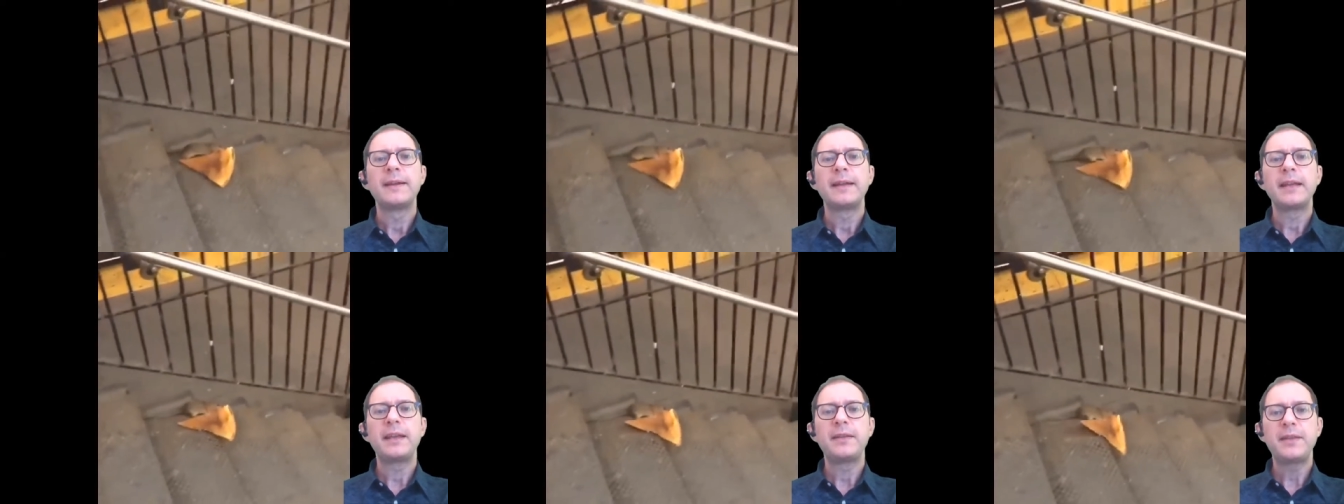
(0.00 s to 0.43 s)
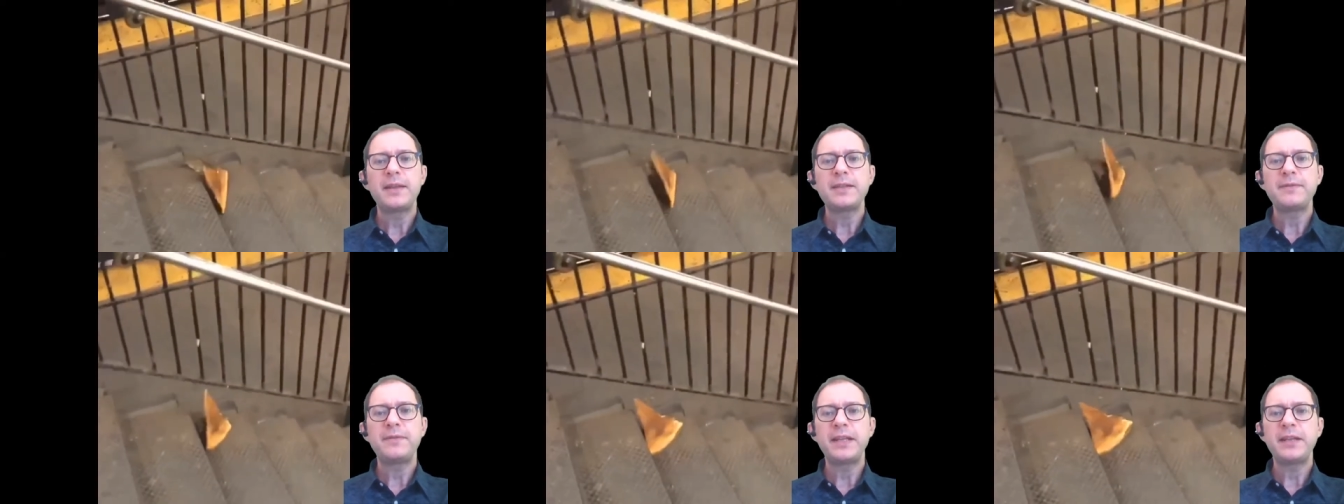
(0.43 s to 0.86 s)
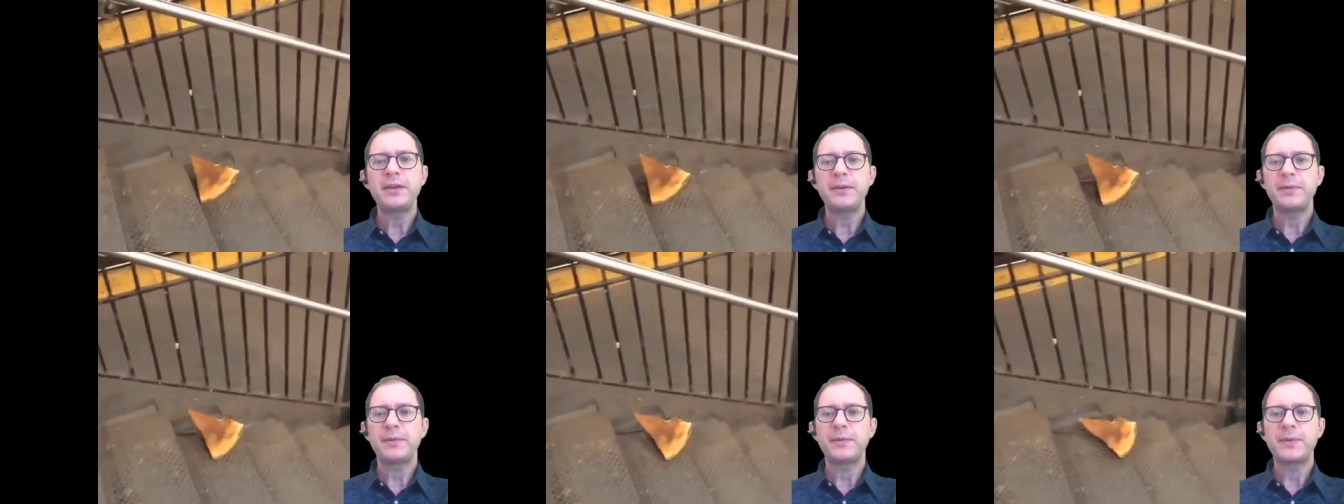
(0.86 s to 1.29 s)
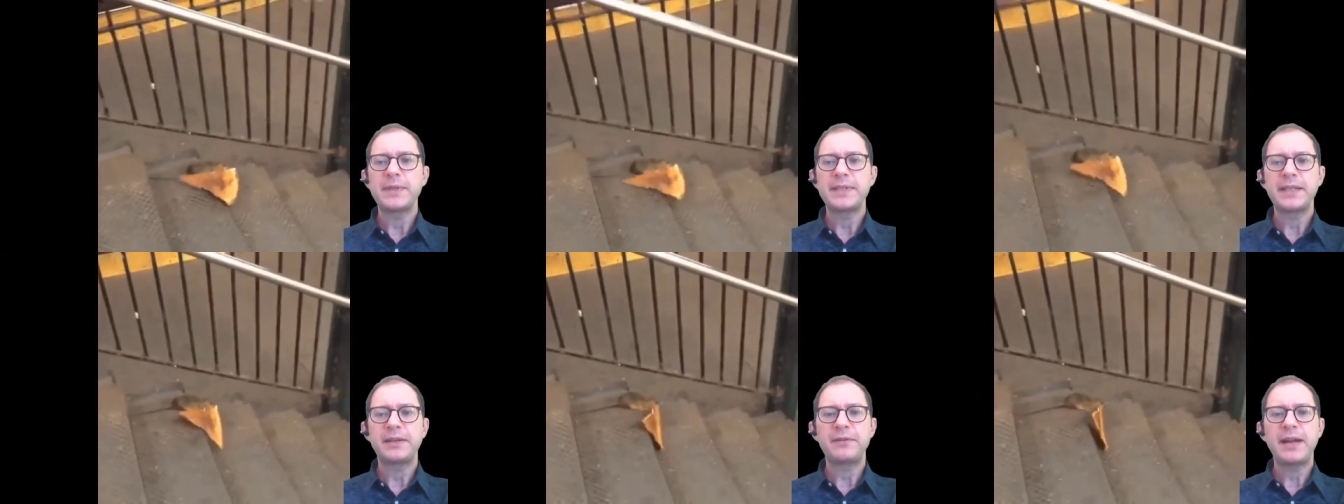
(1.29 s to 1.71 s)
In this video, we
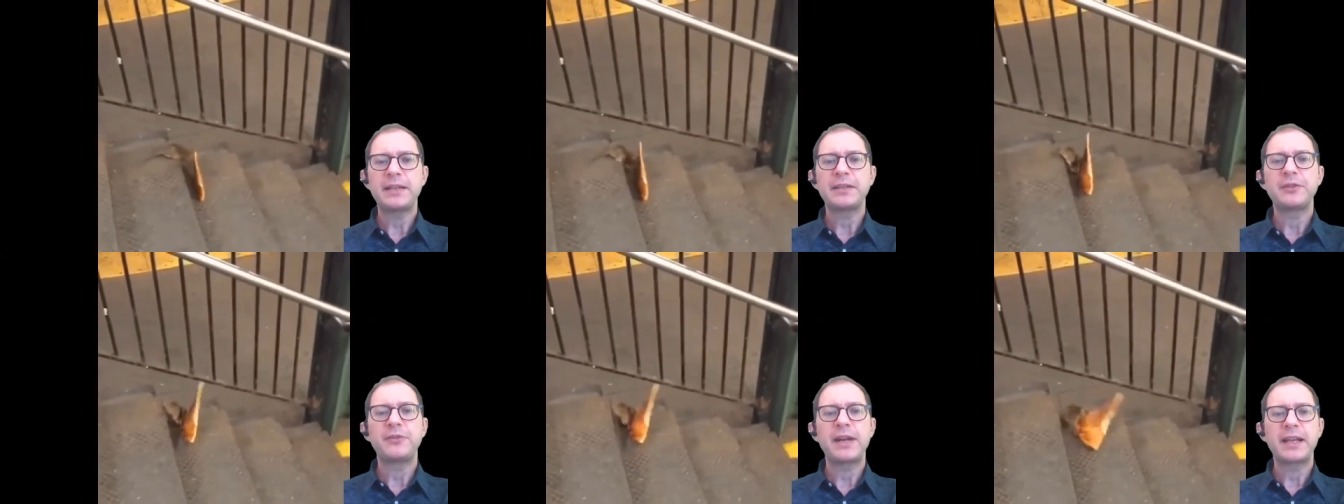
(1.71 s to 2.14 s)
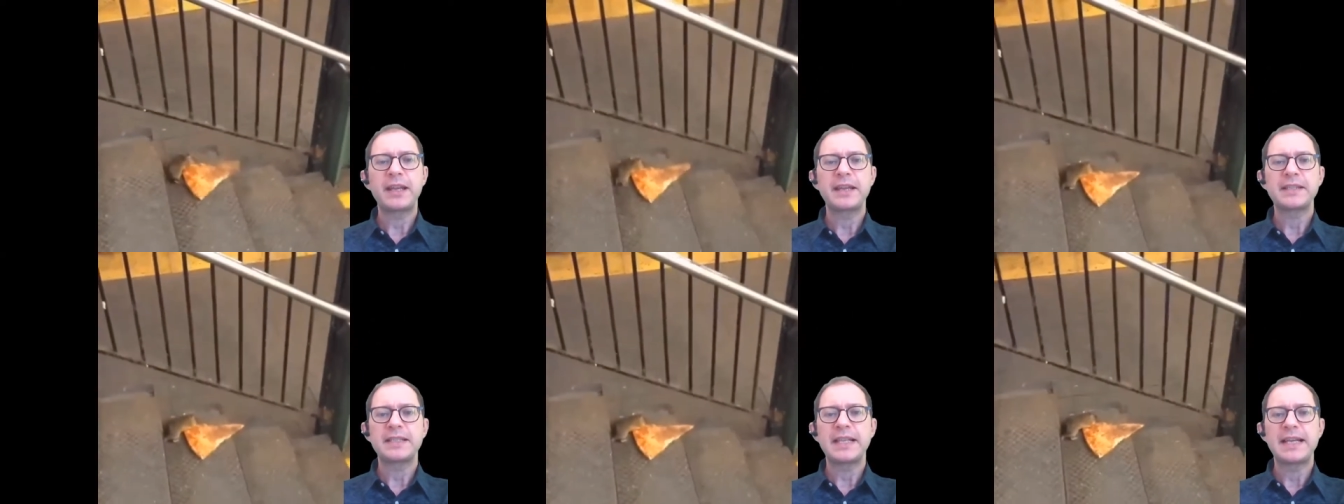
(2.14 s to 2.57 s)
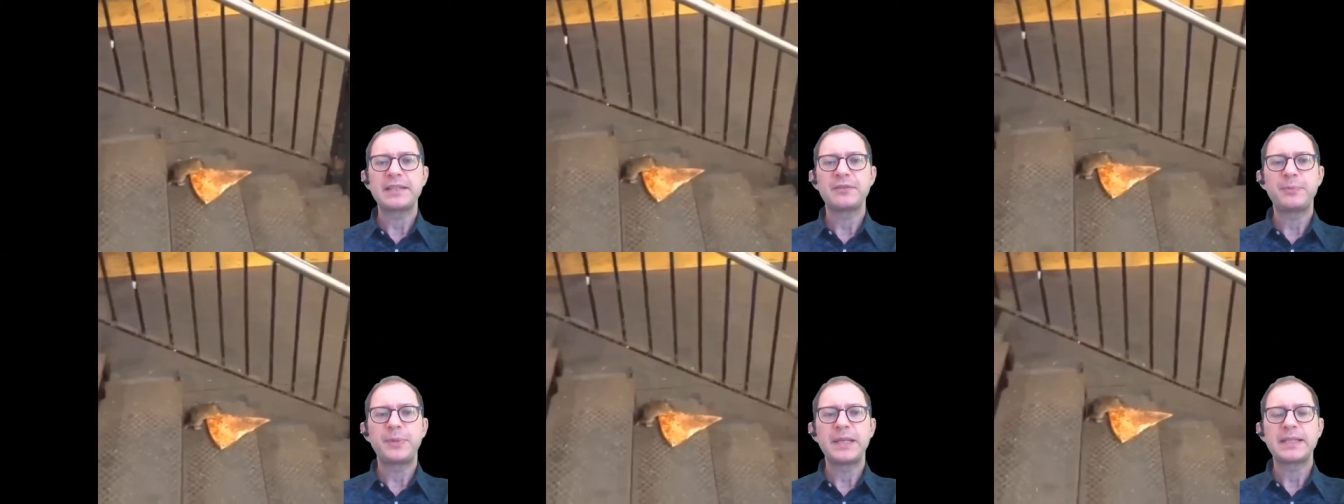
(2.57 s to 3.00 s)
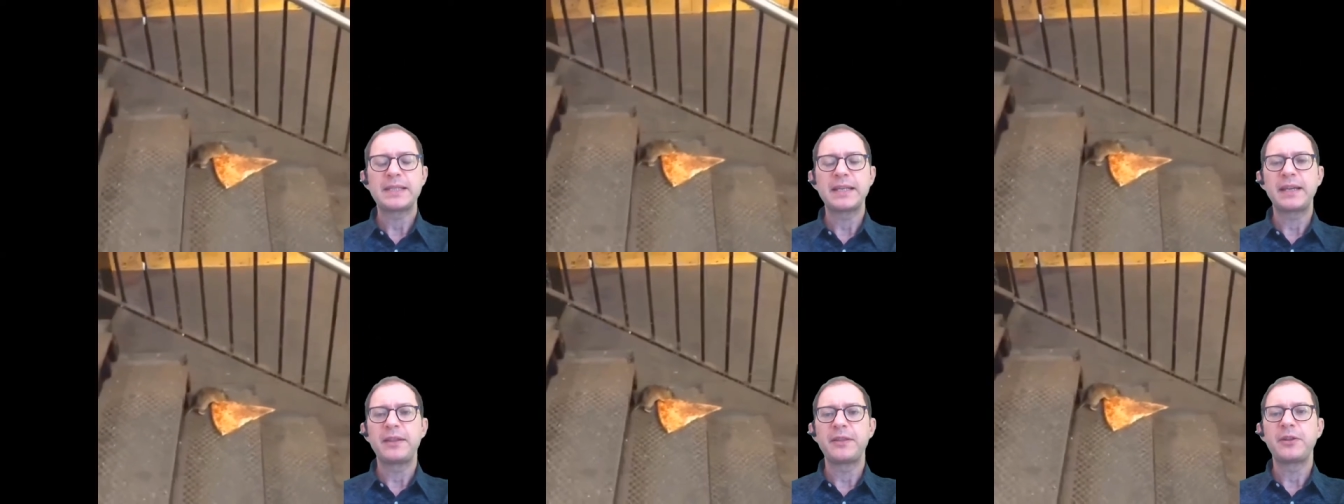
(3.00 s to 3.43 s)
see a rat dragging a slice of
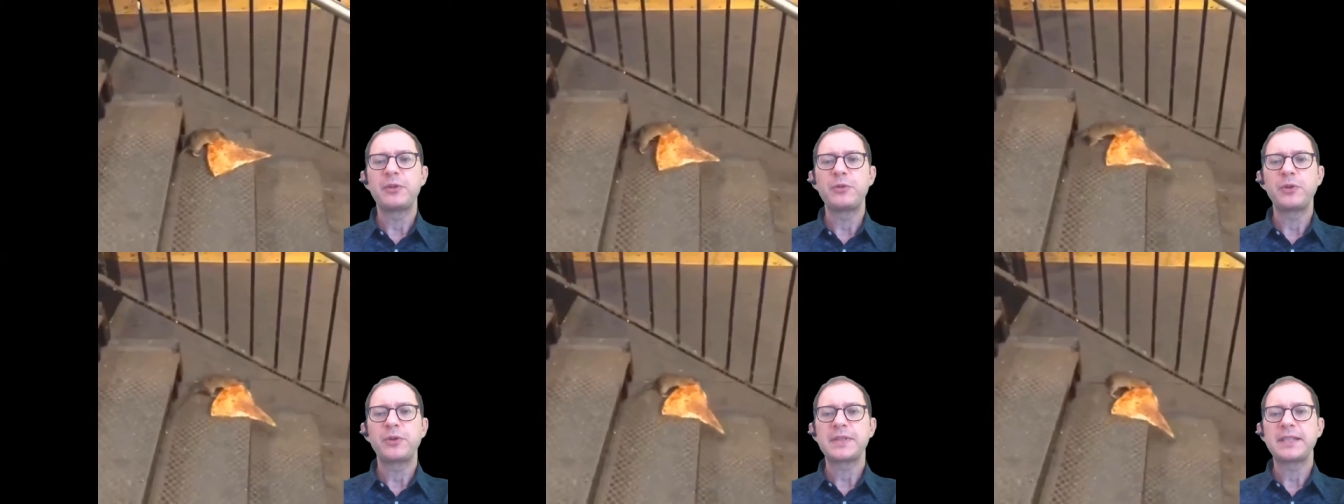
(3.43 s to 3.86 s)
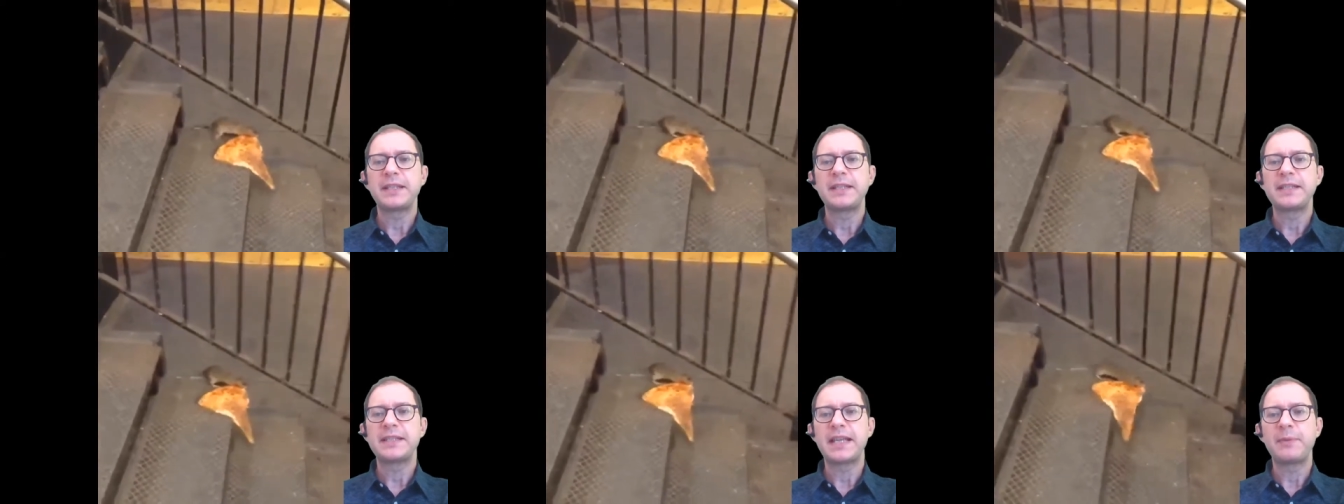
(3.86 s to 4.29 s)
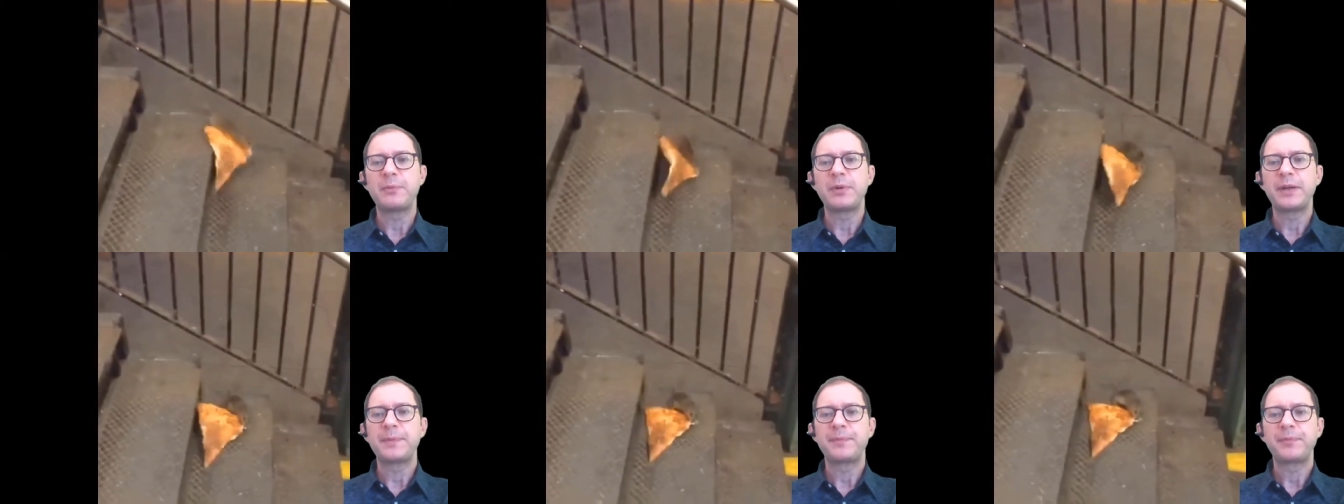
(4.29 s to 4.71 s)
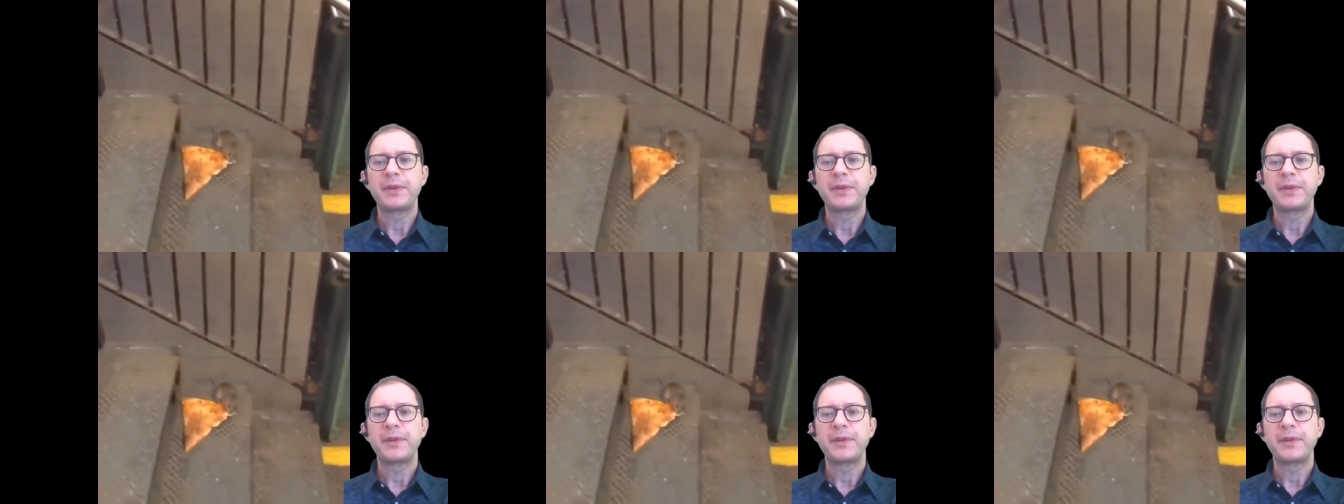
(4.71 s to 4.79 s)
pizza in the New York City subway.